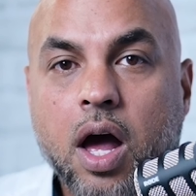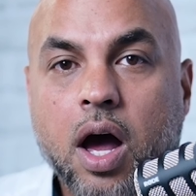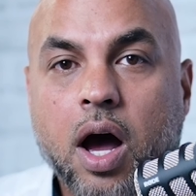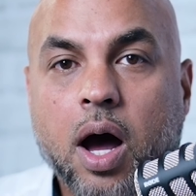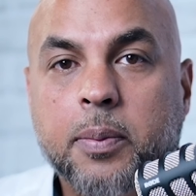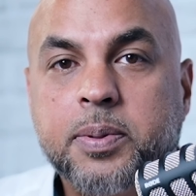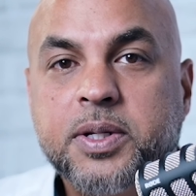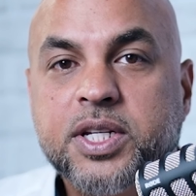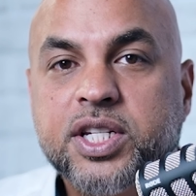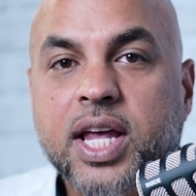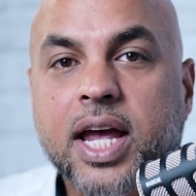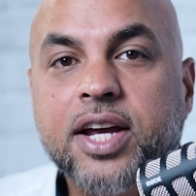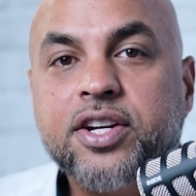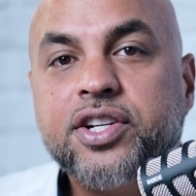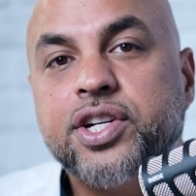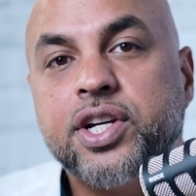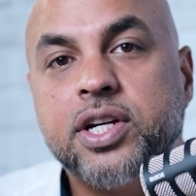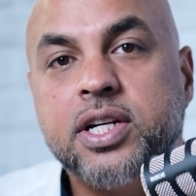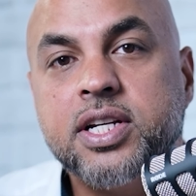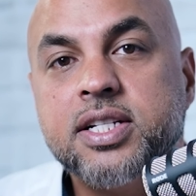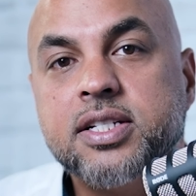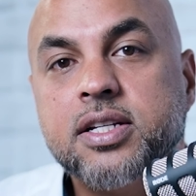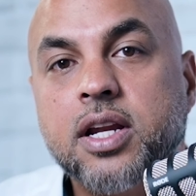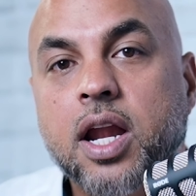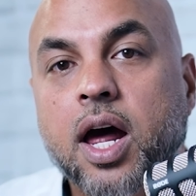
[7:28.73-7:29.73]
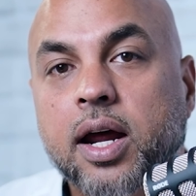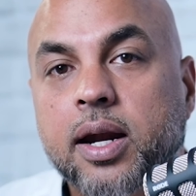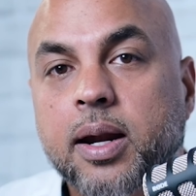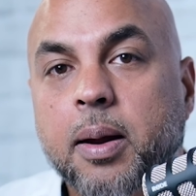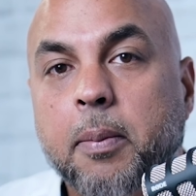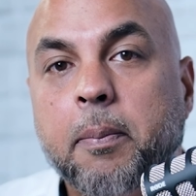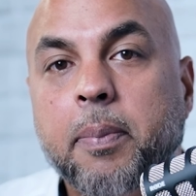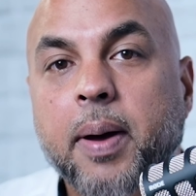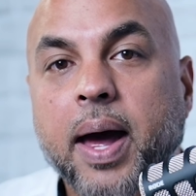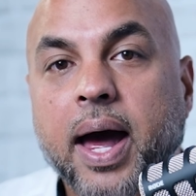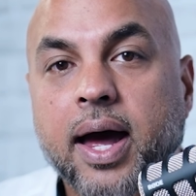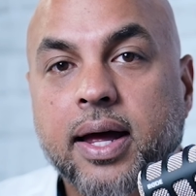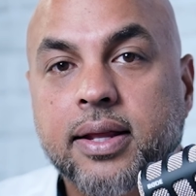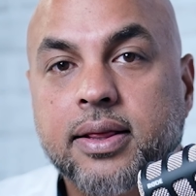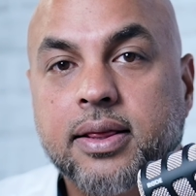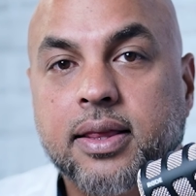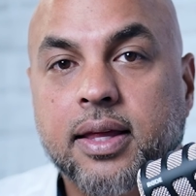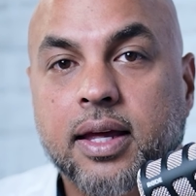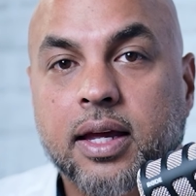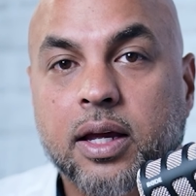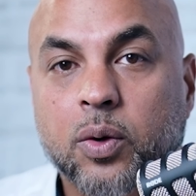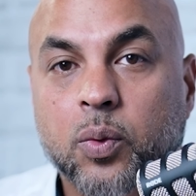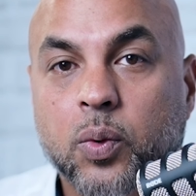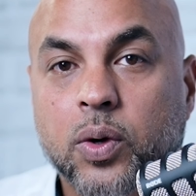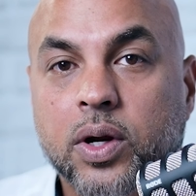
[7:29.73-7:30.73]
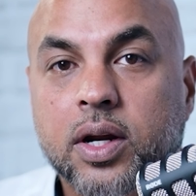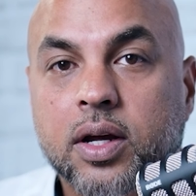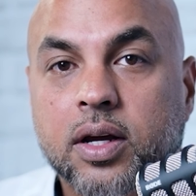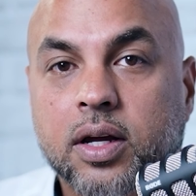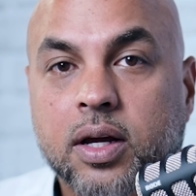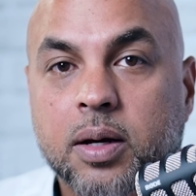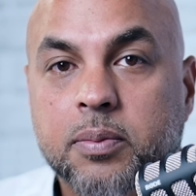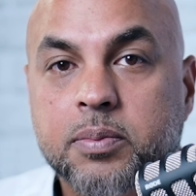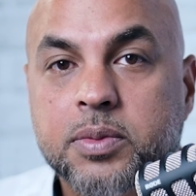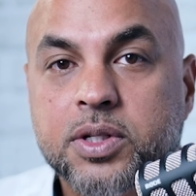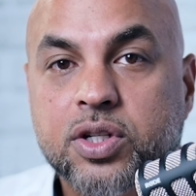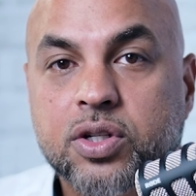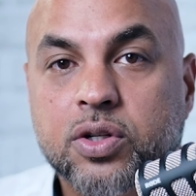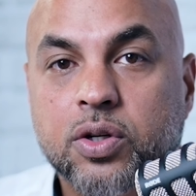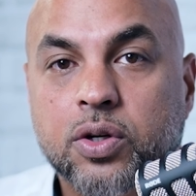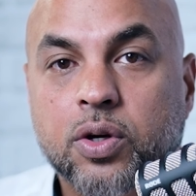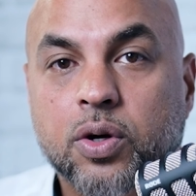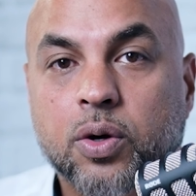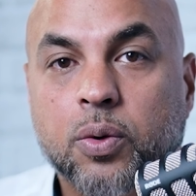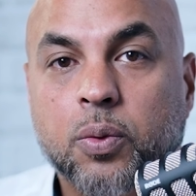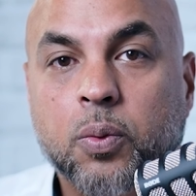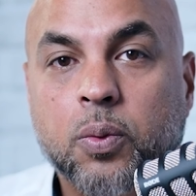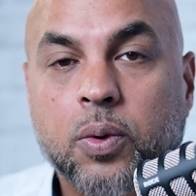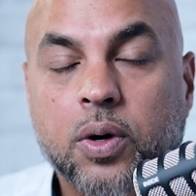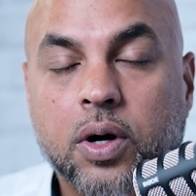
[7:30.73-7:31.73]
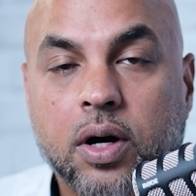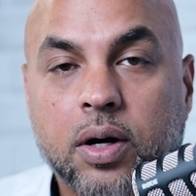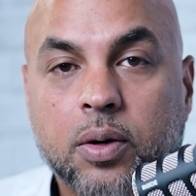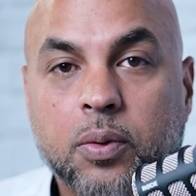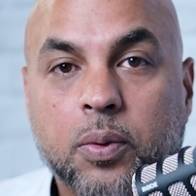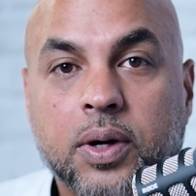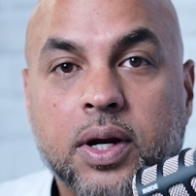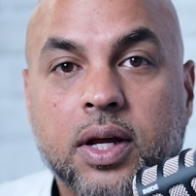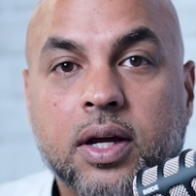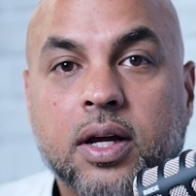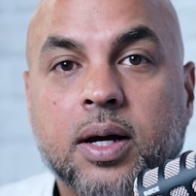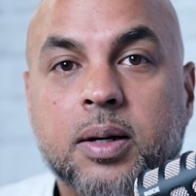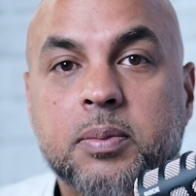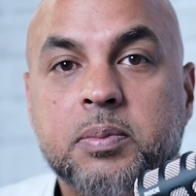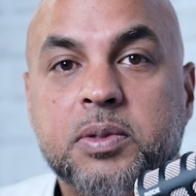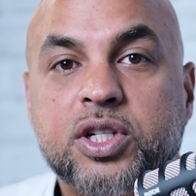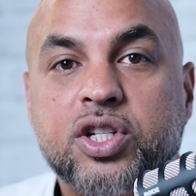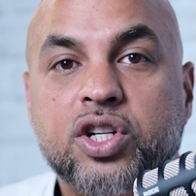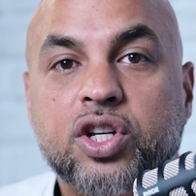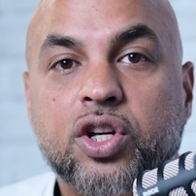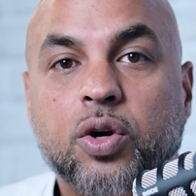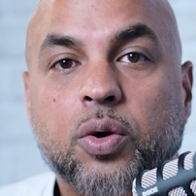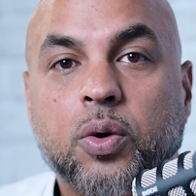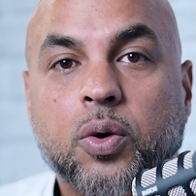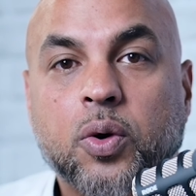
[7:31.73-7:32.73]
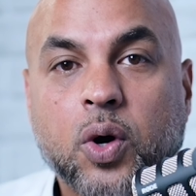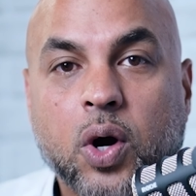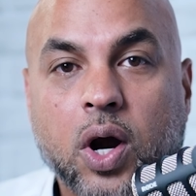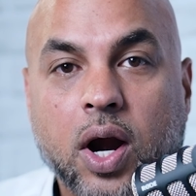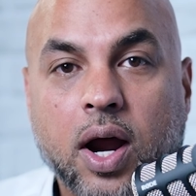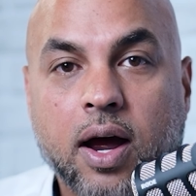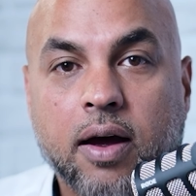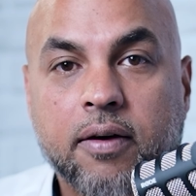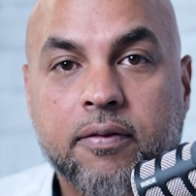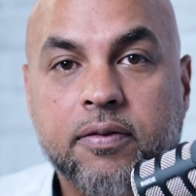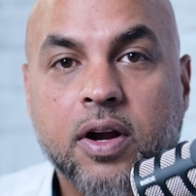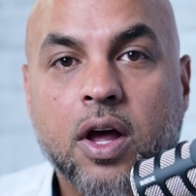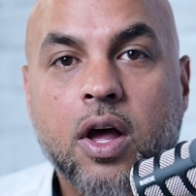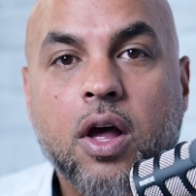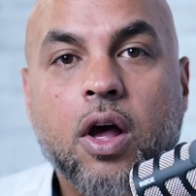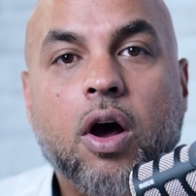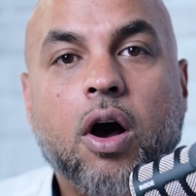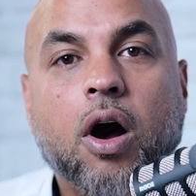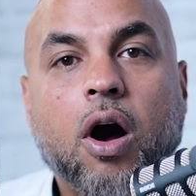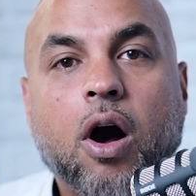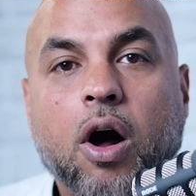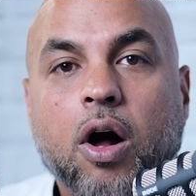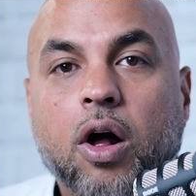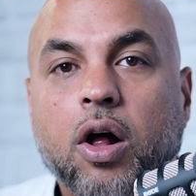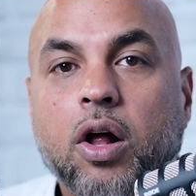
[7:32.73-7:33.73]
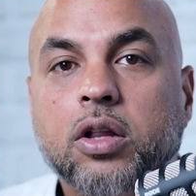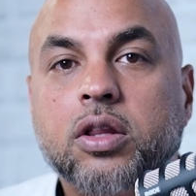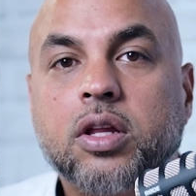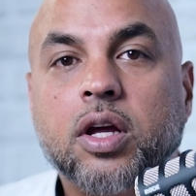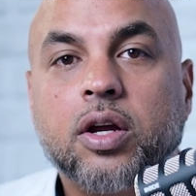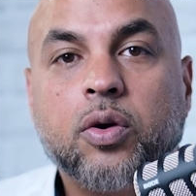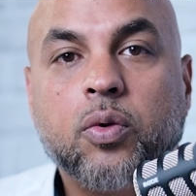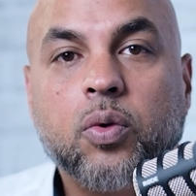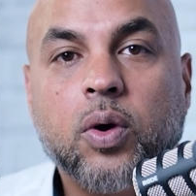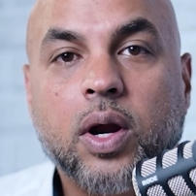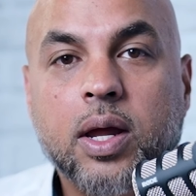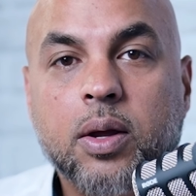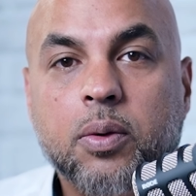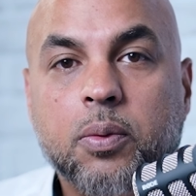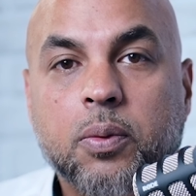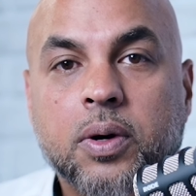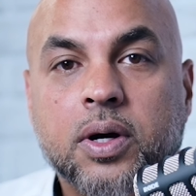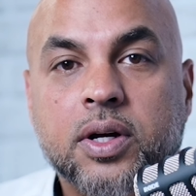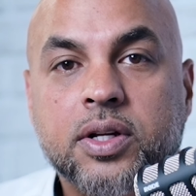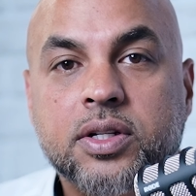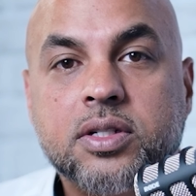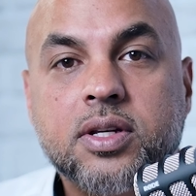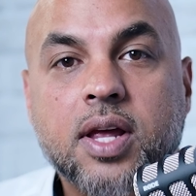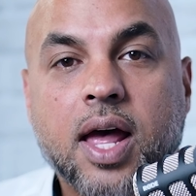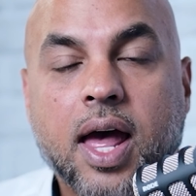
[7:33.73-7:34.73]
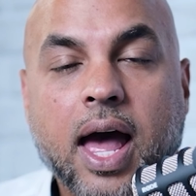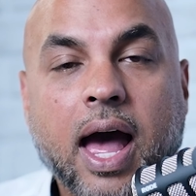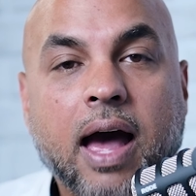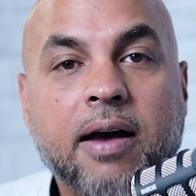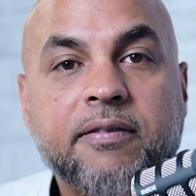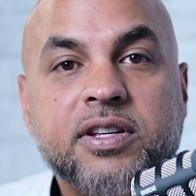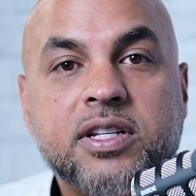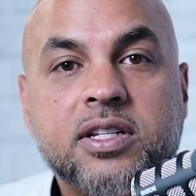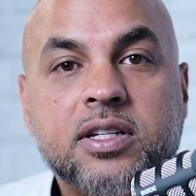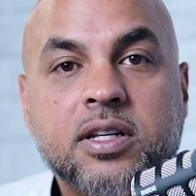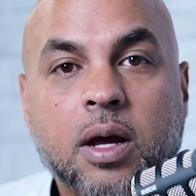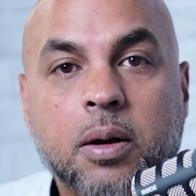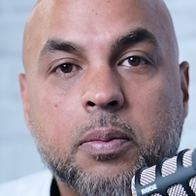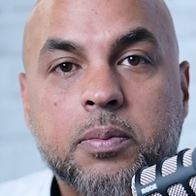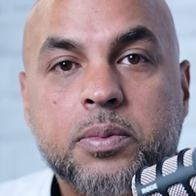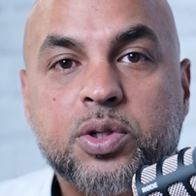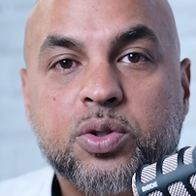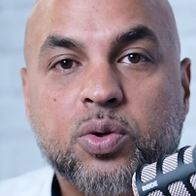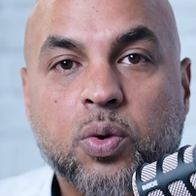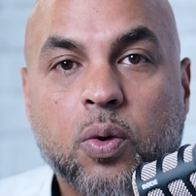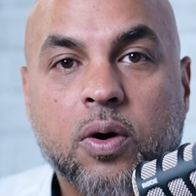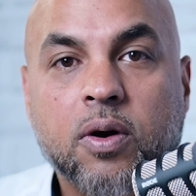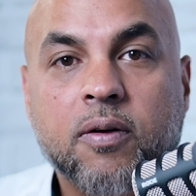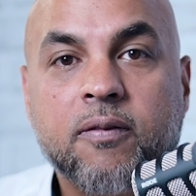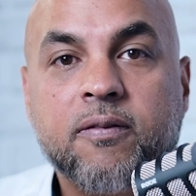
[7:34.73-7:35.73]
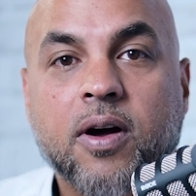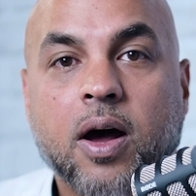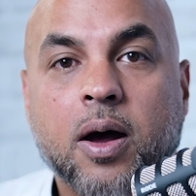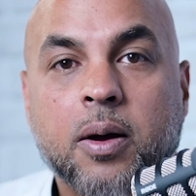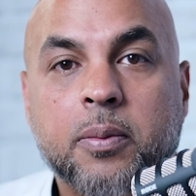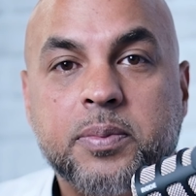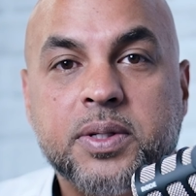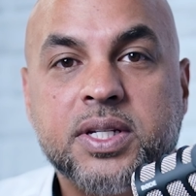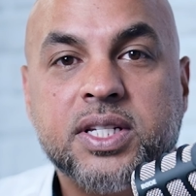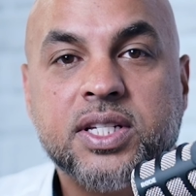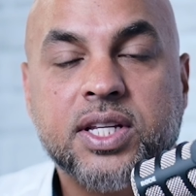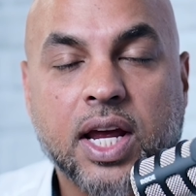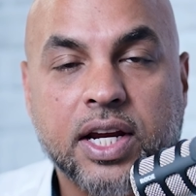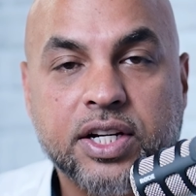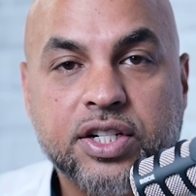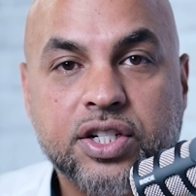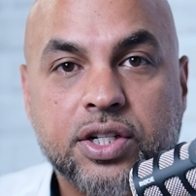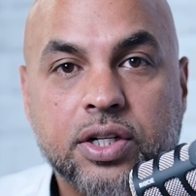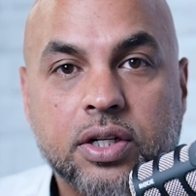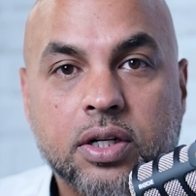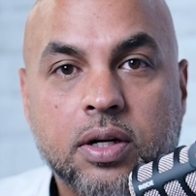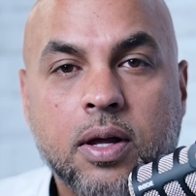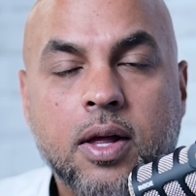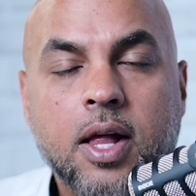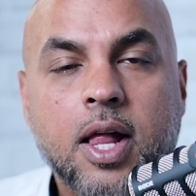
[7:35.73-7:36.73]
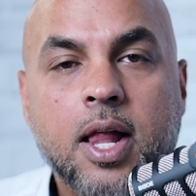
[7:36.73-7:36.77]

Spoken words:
Obsession is not a bad thing when it comes to your work, when it comes to your craft. All the great ones have some sort of obsession.